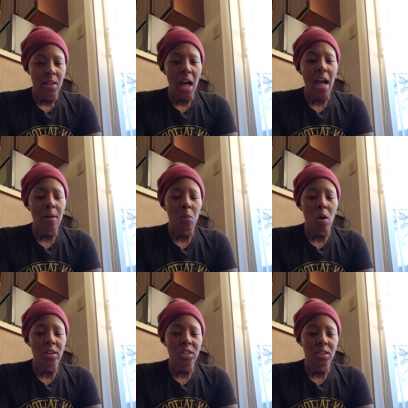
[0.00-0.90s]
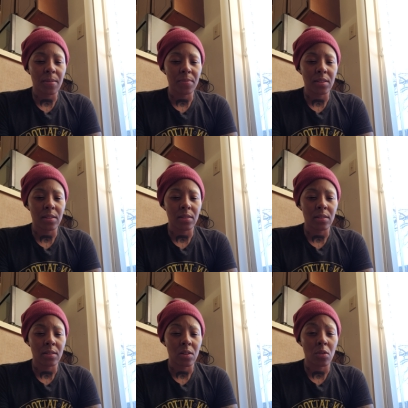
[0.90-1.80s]
i watched something
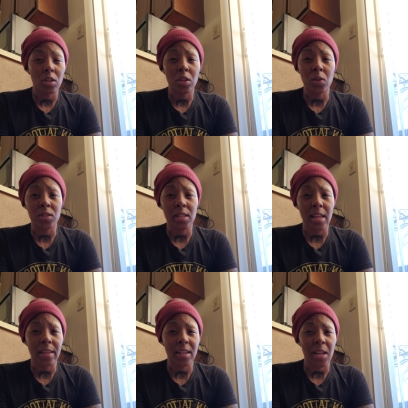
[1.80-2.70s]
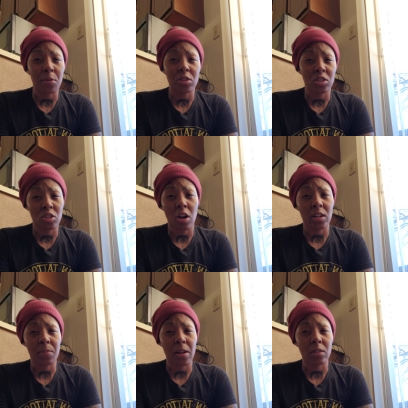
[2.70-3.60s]
on the news today and they were
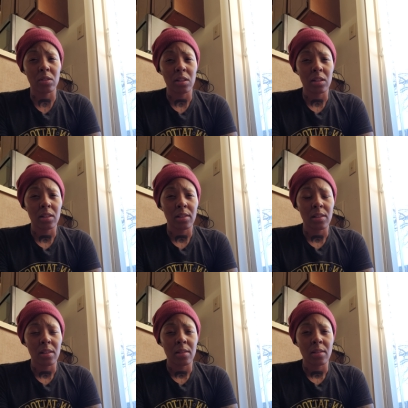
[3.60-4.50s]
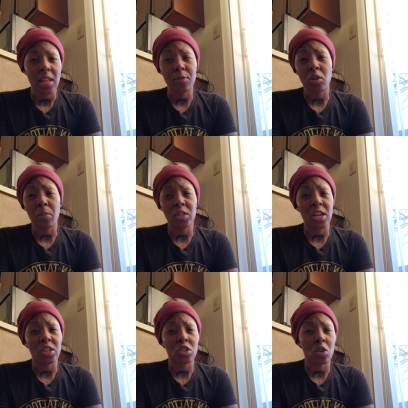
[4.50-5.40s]
talking about they was going to be
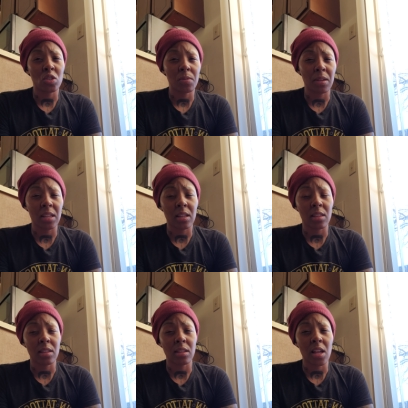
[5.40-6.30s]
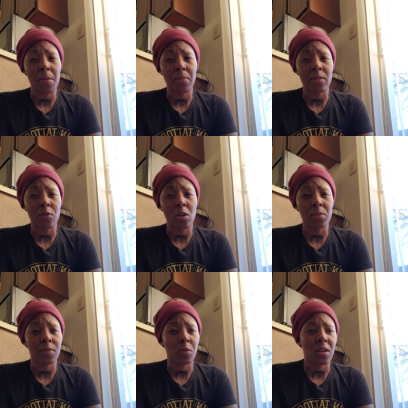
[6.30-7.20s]
changing social media up in forms
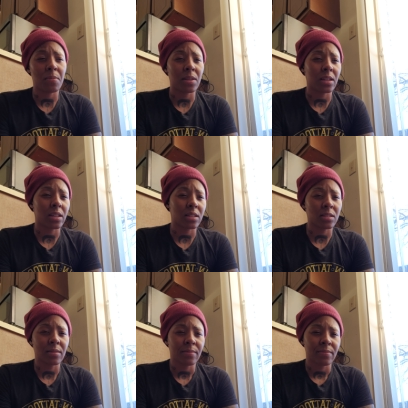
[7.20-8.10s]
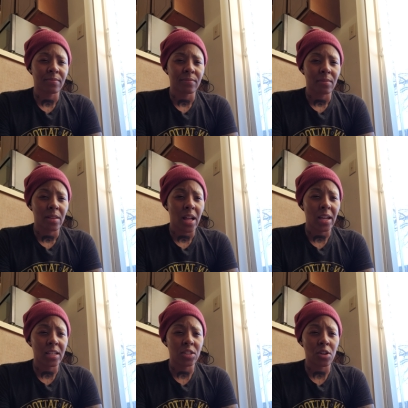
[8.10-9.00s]
of a way because I
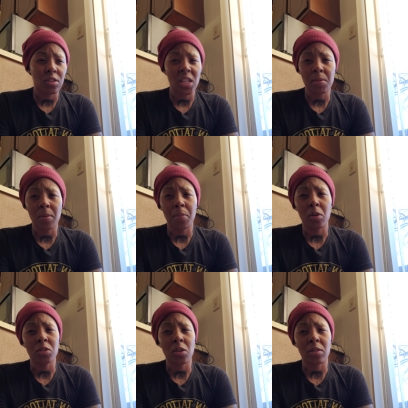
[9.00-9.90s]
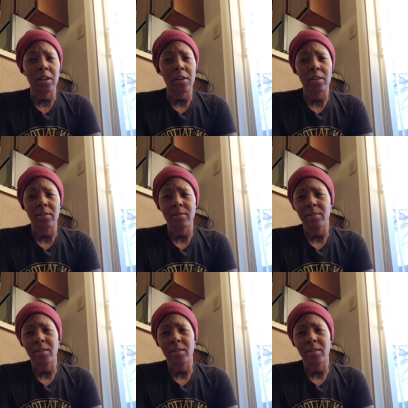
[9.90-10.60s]
guess certain things people post on there and